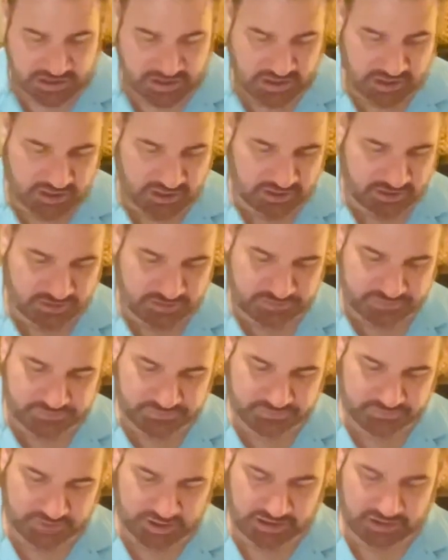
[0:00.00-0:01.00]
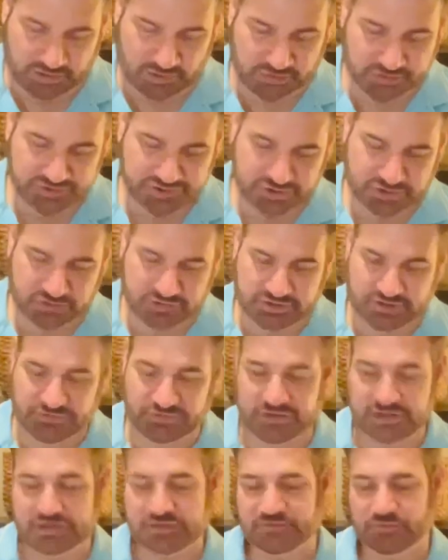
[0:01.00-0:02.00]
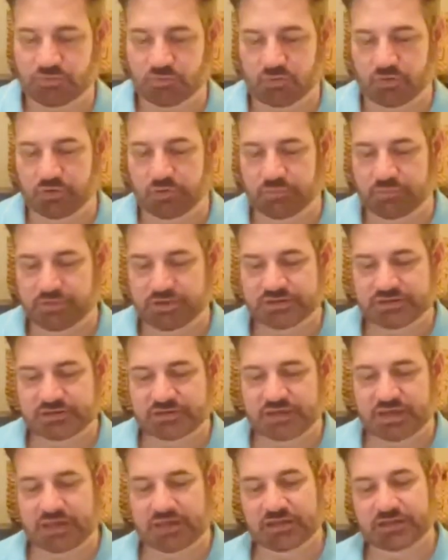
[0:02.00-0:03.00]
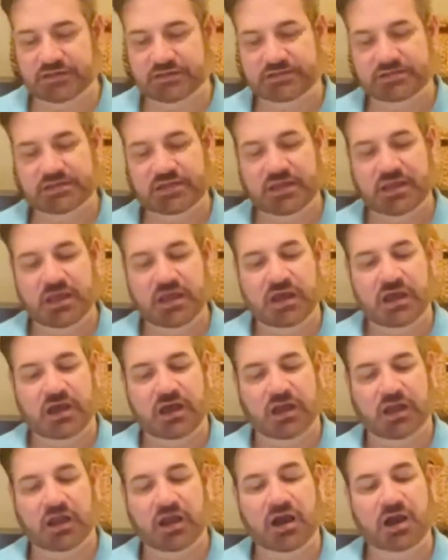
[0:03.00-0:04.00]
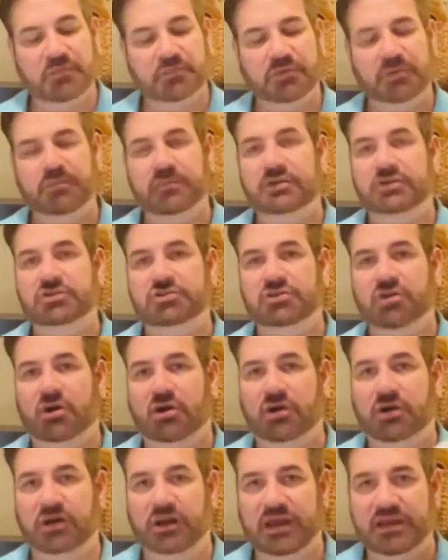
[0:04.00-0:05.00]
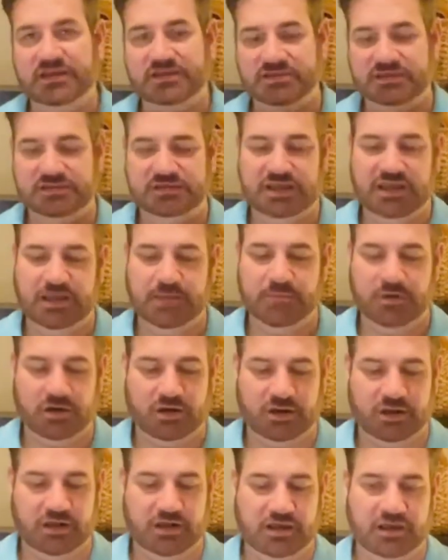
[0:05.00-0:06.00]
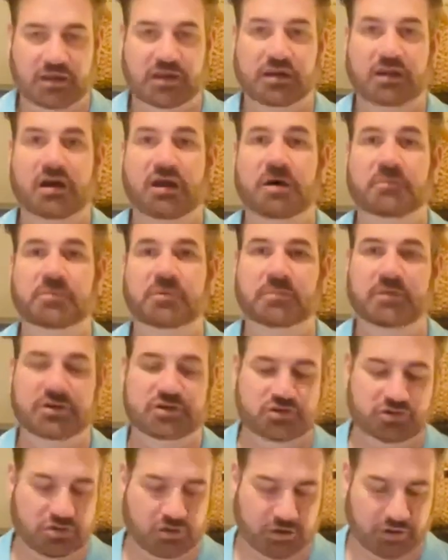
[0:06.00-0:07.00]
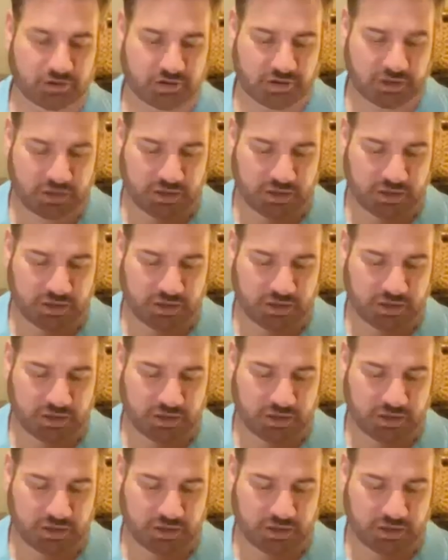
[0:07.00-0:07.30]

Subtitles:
I also did this for him. This says a compliment jar, has his name on it, and compliment jar.